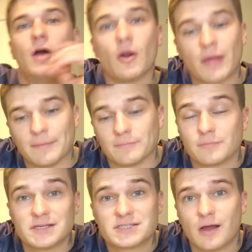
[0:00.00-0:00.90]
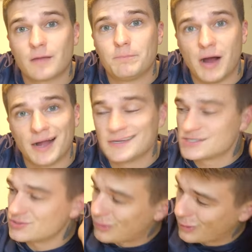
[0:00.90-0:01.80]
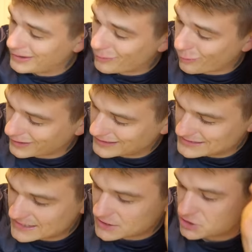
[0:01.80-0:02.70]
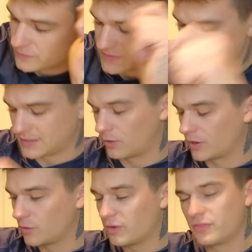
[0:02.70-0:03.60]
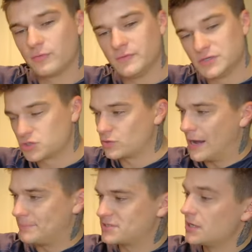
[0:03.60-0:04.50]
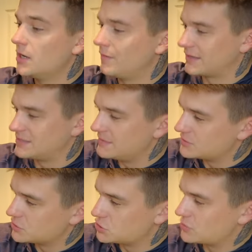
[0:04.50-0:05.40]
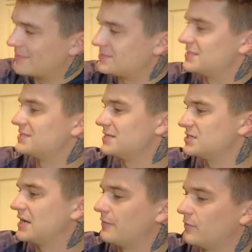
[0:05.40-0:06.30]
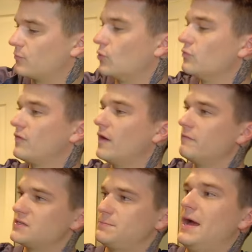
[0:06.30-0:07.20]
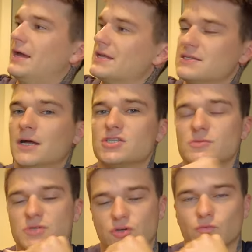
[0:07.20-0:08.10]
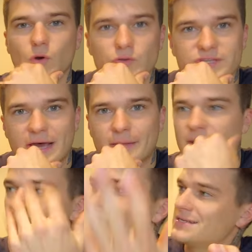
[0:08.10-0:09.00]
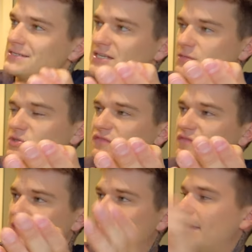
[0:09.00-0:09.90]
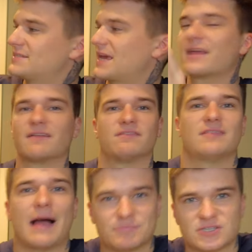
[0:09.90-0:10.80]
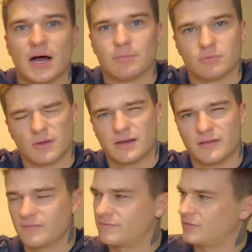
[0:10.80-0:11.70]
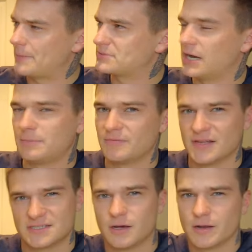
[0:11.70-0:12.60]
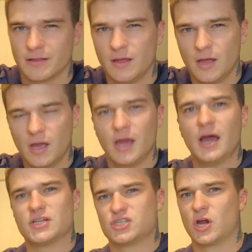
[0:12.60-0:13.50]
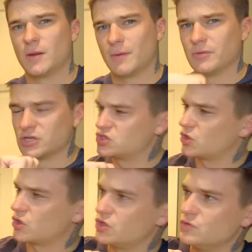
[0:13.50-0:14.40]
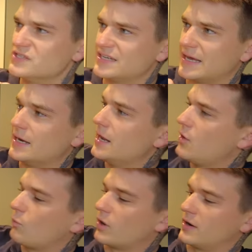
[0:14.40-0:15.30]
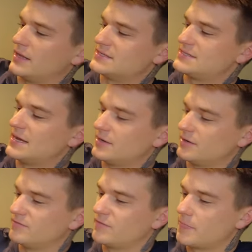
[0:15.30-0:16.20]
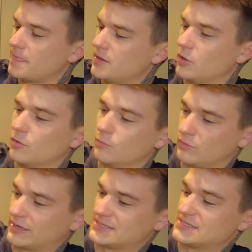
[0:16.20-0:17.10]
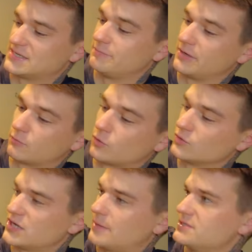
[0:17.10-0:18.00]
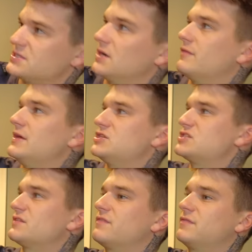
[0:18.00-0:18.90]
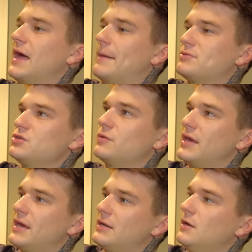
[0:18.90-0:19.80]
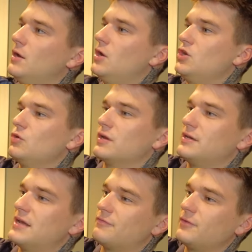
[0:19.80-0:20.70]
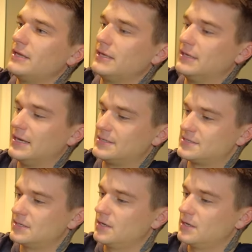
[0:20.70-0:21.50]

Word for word: Okay, let's talk pockets an organization on this thing. I already went through these straps. Like I said, these are the straps that cinch down the roof of this bag. It's not so much a roll top. It's not so much a flap. It's kind of like a flap top, right? I think flap top, if that's not a, a term, I'm going to start using it. Where instead of, you know, like I said, instead of being a roll top and stuff, it's just a flap. So you can't, you can definitely get